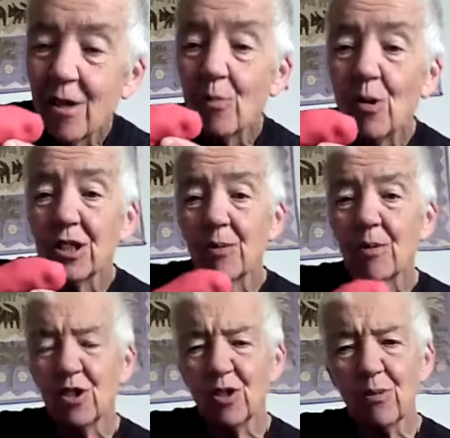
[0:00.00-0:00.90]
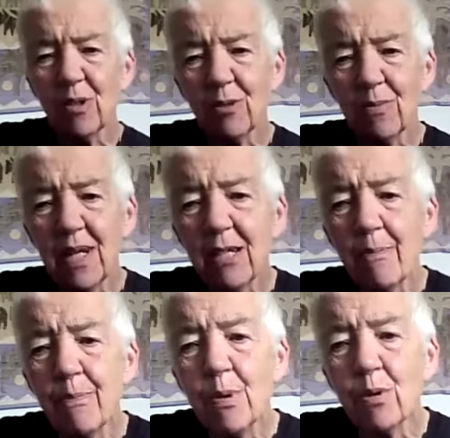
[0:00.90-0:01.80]
Do you think we could make a
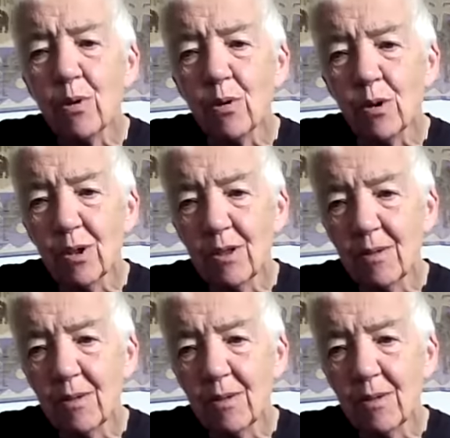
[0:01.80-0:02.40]
ball?